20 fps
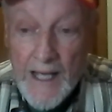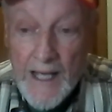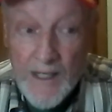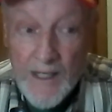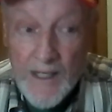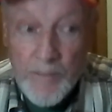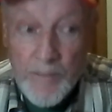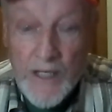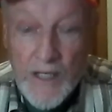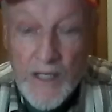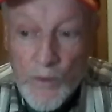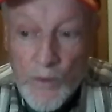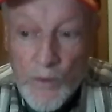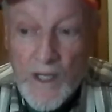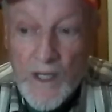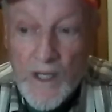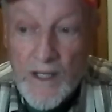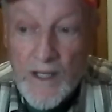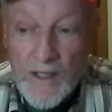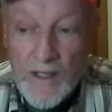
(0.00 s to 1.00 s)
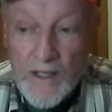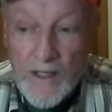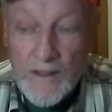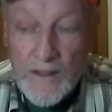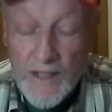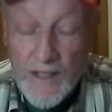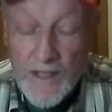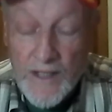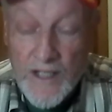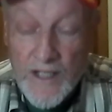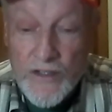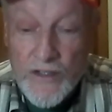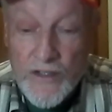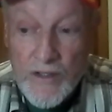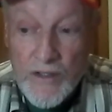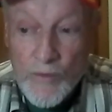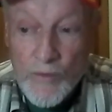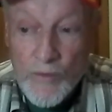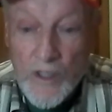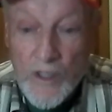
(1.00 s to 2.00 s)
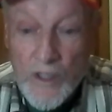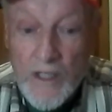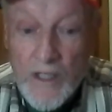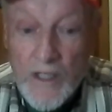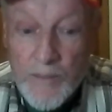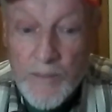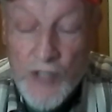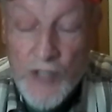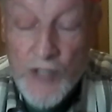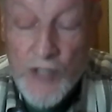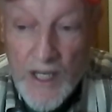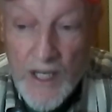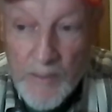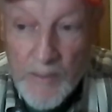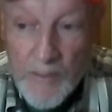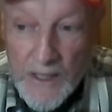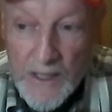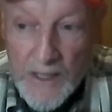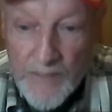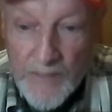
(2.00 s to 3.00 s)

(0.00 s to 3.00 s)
and it, by the way, I, it is really upsetting me